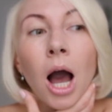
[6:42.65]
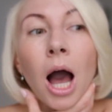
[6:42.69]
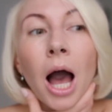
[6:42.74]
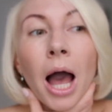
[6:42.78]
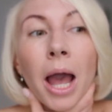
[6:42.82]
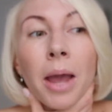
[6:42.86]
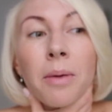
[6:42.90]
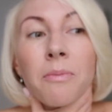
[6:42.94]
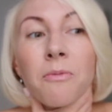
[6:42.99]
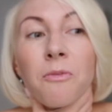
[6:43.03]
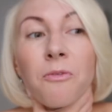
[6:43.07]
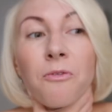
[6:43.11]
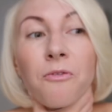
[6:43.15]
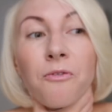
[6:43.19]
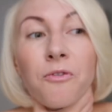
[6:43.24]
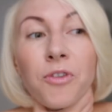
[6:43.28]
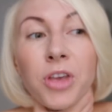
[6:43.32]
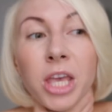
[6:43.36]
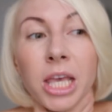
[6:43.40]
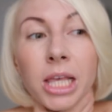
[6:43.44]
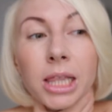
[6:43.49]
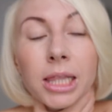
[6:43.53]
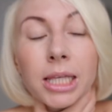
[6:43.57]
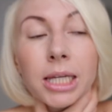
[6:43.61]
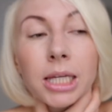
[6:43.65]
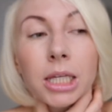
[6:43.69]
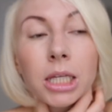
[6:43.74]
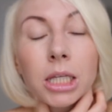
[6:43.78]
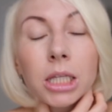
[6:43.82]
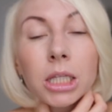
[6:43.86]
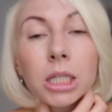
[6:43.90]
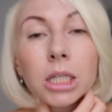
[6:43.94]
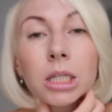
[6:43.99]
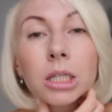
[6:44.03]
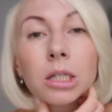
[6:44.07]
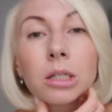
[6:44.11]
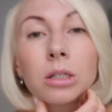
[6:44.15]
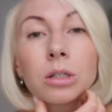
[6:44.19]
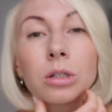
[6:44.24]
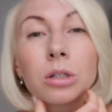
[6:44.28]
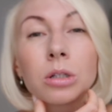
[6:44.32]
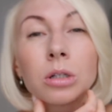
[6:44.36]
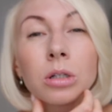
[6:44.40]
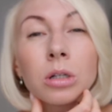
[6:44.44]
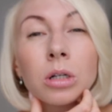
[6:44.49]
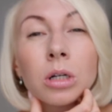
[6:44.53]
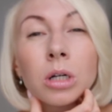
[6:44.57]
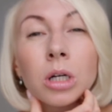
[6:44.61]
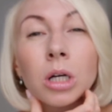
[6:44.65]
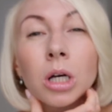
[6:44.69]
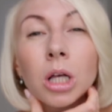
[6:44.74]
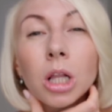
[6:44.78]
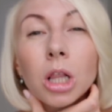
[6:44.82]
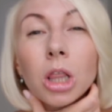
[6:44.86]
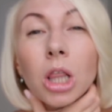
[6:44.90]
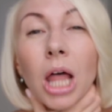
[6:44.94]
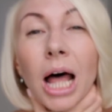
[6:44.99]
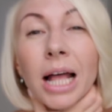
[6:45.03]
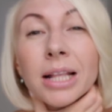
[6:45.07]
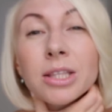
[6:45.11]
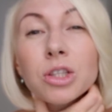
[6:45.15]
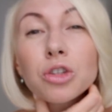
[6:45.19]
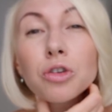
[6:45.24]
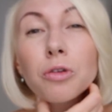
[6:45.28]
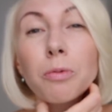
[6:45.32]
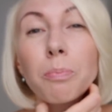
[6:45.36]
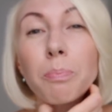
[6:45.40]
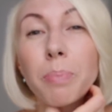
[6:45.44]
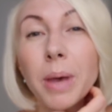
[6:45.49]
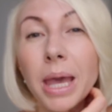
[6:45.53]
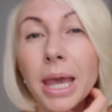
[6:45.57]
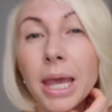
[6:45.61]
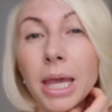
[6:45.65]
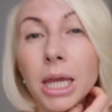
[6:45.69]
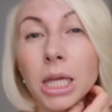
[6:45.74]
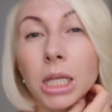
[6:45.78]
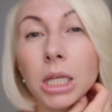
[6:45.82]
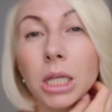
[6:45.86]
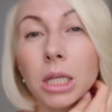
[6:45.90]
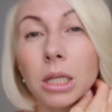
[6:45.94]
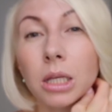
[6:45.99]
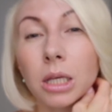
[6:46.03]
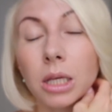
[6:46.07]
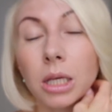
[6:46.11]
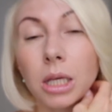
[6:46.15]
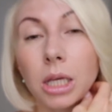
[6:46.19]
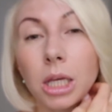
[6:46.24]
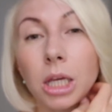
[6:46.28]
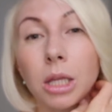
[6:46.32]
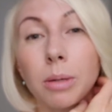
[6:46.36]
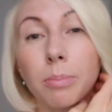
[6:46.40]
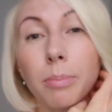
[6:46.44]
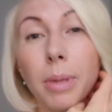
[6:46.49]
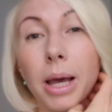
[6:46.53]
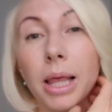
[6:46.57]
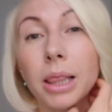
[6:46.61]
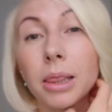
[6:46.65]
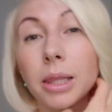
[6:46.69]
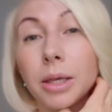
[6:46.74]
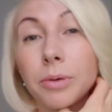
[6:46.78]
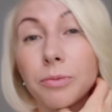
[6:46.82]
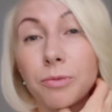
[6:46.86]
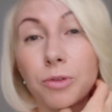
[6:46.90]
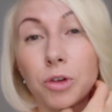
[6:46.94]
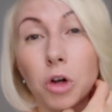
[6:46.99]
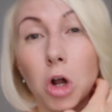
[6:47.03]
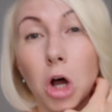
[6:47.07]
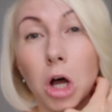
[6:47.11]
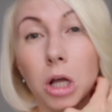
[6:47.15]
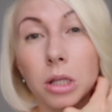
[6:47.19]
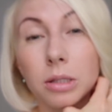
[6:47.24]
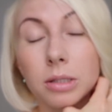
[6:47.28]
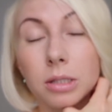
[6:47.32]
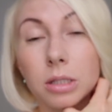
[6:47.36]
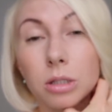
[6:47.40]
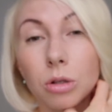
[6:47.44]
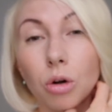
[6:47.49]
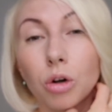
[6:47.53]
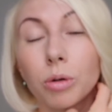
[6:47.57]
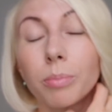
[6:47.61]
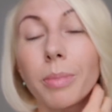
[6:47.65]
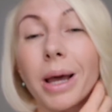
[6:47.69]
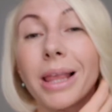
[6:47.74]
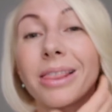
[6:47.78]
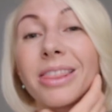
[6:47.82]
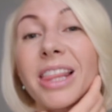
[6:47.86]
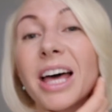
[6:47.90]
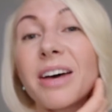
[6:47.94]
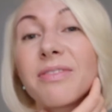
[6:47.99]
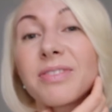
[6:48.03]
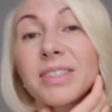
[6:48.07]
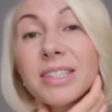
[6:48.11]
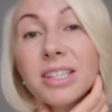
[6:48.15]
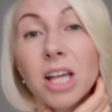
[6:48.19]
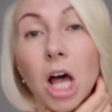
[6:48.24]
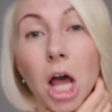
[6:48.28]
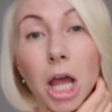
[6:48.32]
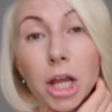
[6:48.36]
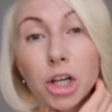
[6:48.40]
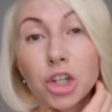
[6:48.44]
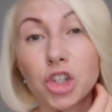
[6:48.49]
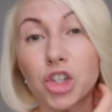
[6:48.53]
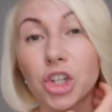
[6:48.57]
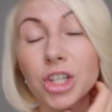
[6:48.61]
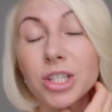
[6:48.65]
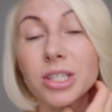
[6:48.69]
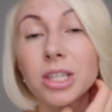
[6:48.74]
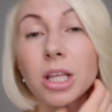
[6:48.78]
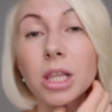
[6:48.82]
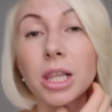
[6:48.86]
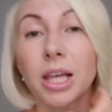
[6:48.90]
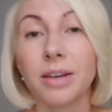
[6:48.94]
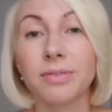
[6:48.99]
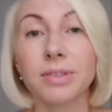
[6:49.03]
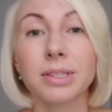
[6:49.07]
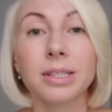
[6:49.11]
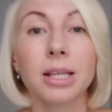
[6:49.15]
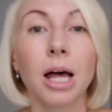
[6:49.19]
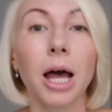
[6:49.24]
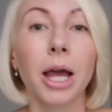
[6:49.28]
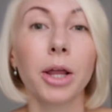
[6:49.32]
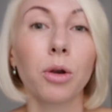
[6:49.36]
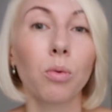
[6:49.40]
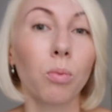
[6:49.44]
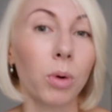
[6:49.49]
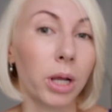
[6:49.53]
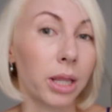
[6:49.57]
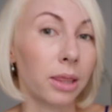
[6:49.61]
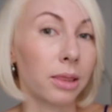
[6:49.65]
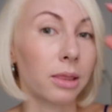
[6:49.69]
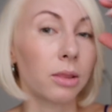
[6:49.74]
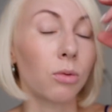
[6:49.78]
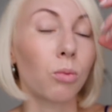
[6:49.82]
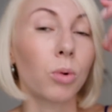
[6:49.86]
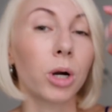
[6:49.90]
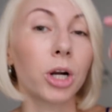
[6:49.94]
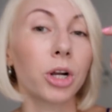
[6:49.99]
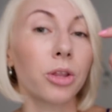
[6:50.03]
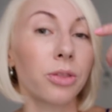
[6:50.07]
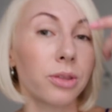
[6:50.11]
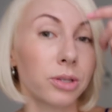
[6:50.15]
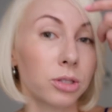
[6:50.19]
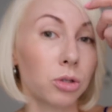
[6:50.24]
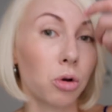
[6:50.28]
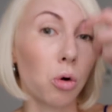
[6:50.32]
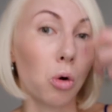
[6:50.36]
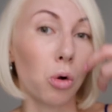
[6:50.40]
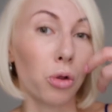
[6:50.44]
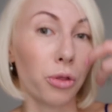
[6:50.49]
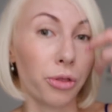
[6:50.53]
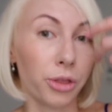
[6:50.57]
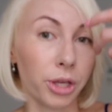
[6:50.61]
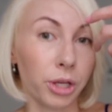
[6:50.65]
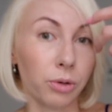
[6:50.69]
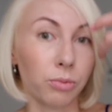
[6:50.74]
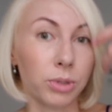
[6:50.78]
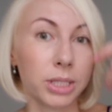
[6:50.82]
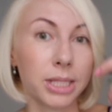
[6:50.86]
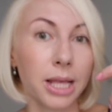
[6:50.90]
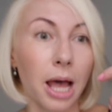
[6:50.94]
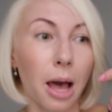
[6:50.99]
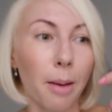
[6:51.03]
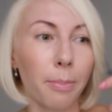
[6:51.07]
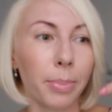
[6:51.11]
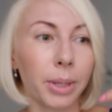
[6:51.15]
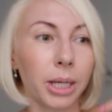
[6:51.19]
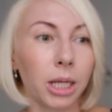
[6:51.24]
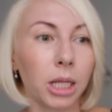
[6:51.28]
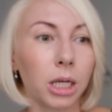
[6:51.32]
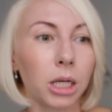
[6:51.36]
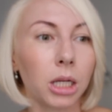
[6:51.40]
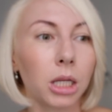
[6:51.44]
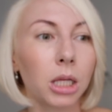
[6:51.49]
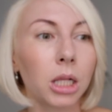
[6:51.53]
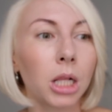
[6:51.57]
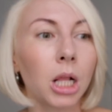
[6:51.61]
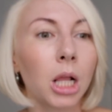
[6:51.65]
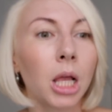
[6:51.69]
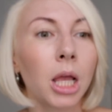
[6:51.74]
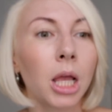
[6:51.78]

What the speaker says: I'm feeling lots of pain in my lymph nodes on my left side, just the left side where this whole thing was happening.